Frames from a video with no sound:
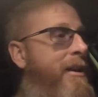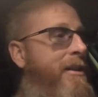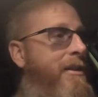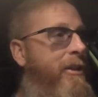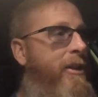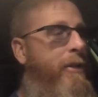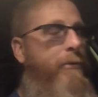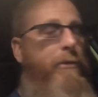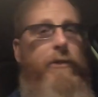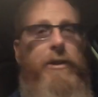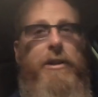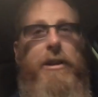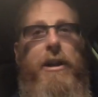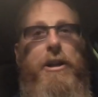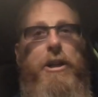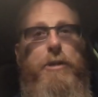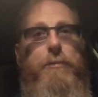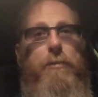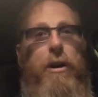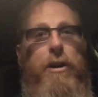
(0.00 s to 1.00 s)
It's a little bit of a
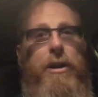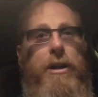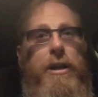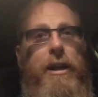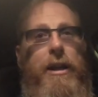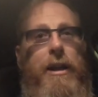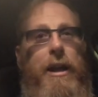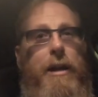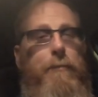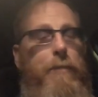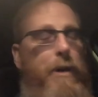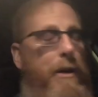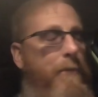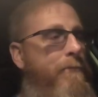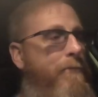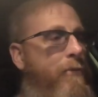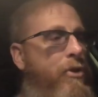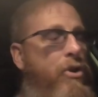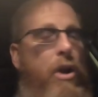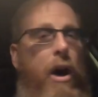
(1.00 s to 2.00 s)
tight spot to get at, but
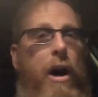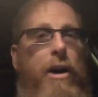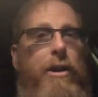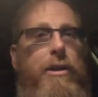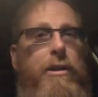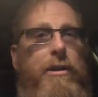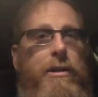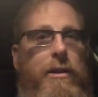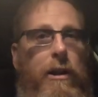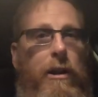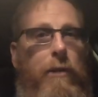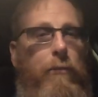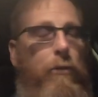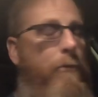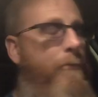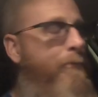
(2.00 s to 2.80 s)
not terrible.